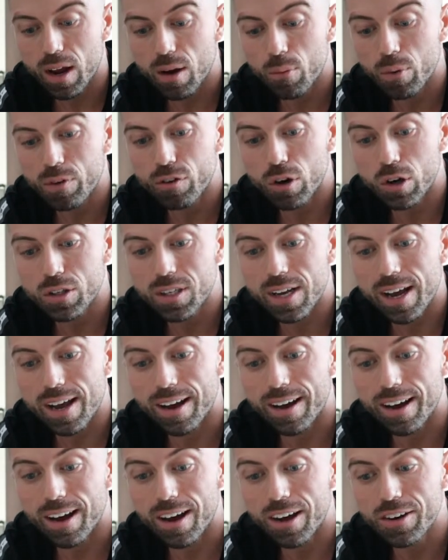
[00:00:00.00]
We've got
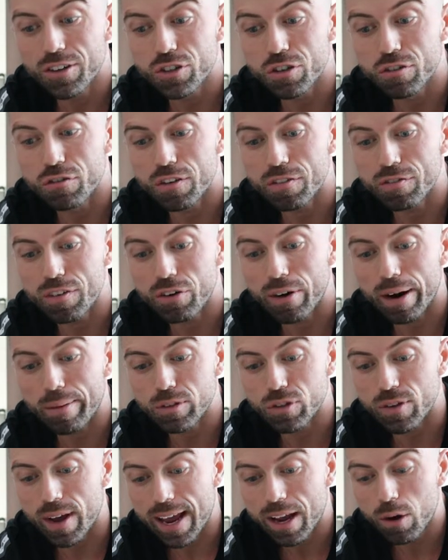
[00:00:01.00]
150
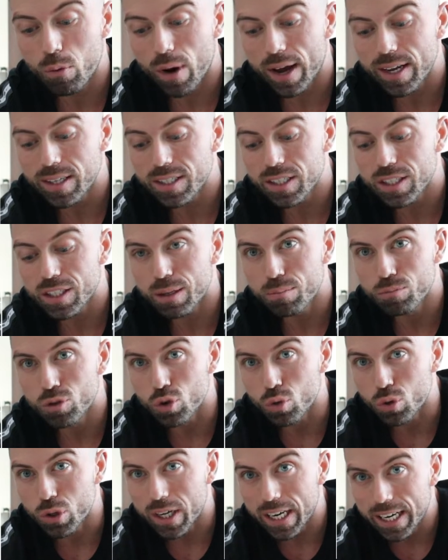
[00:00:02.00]
grams of egg whites, some
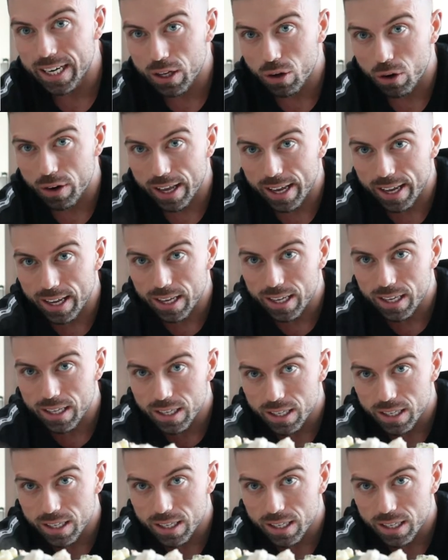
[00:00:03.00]
zucchini on here,